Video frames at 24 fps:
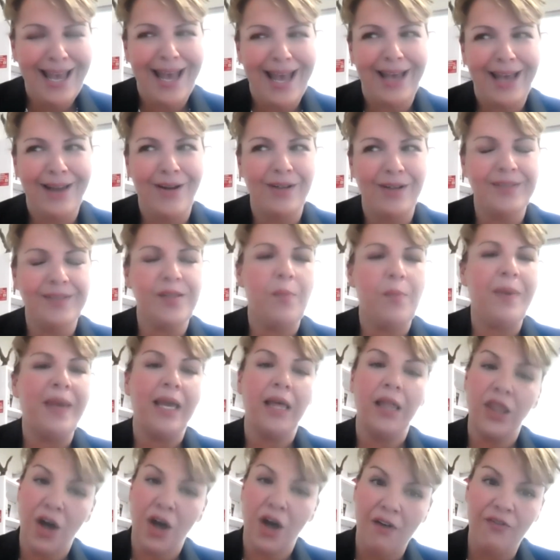and also
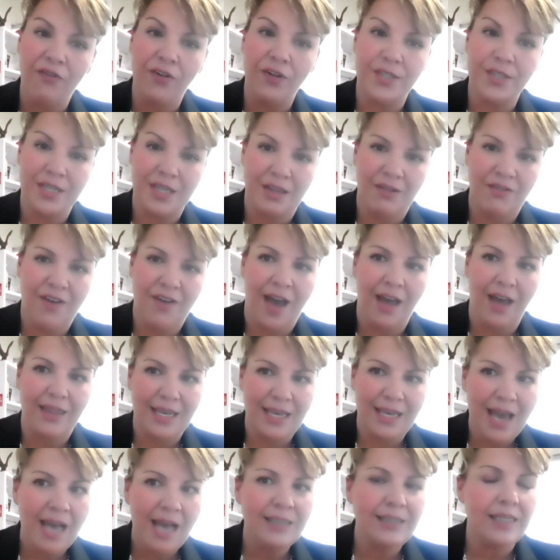being thoughtful to the fact
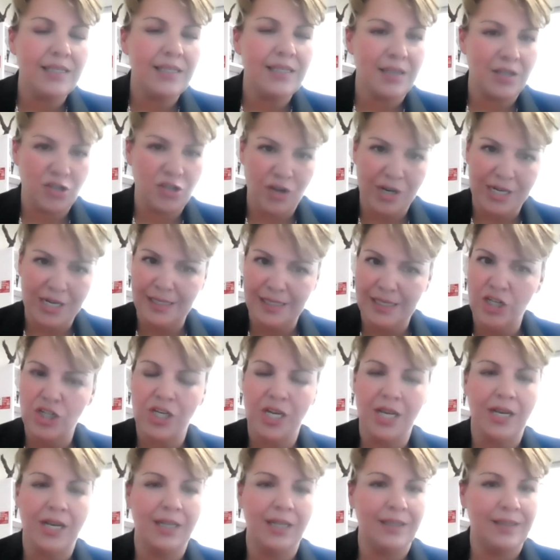that yes, it's a transition,